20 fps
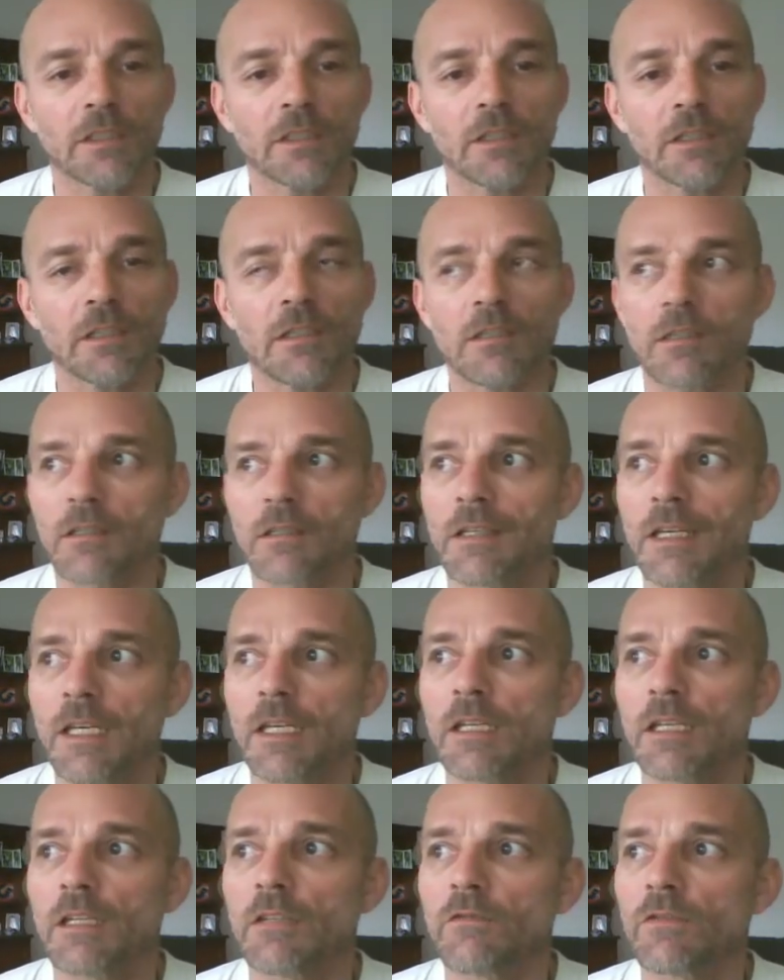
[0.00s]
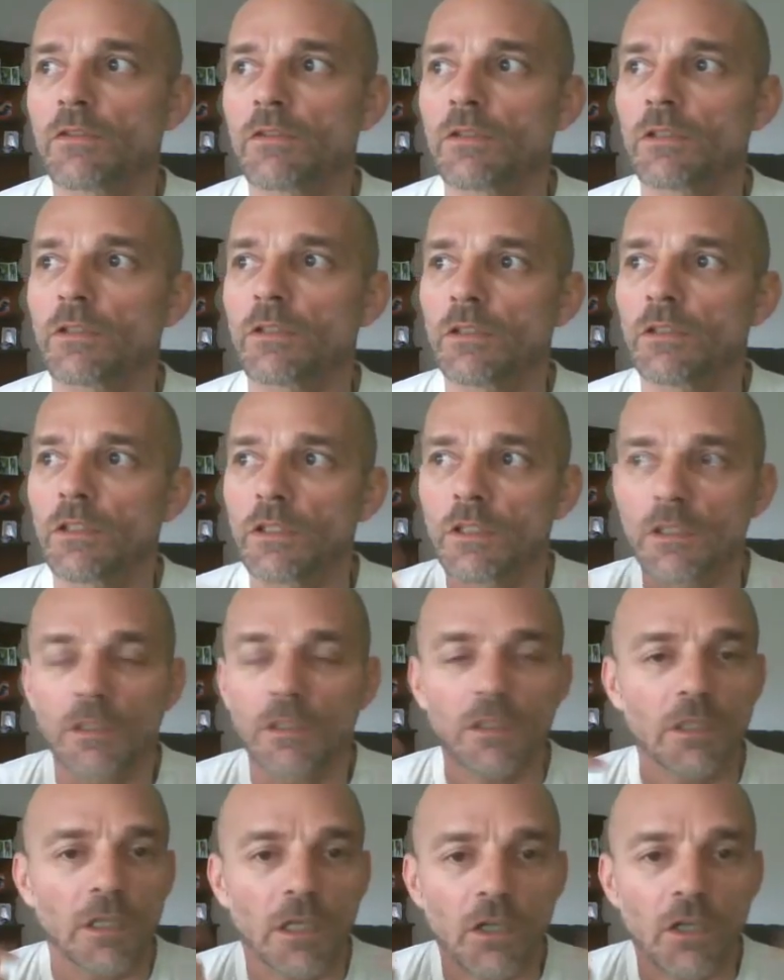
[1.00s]
this need for
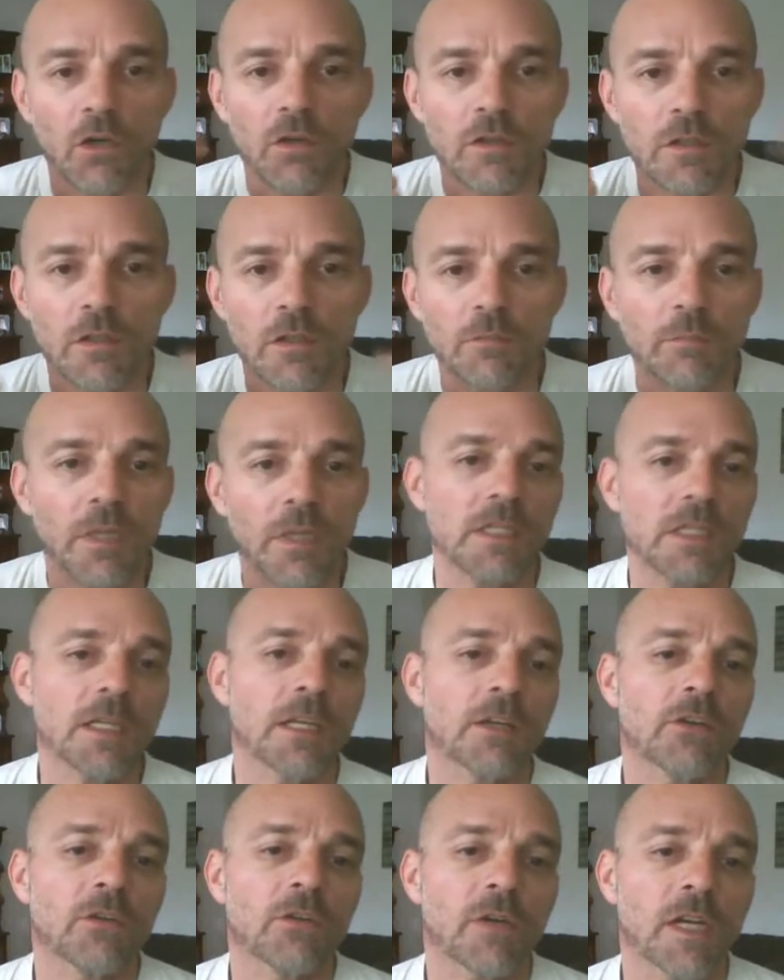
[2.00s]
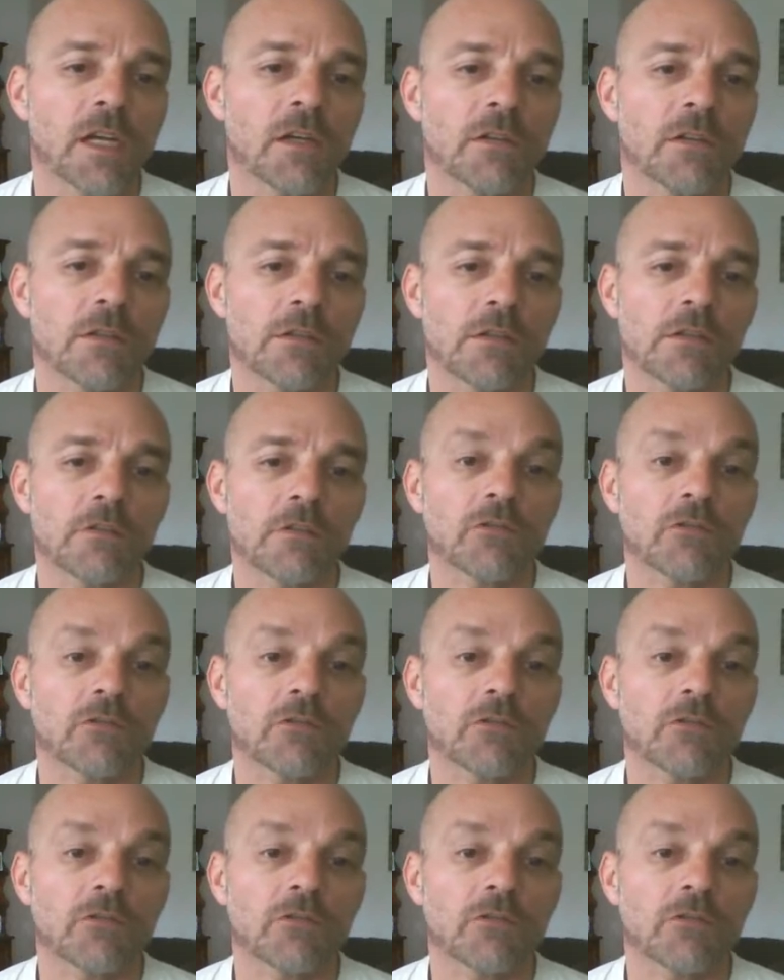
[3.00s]
a constant buzzing in your ears.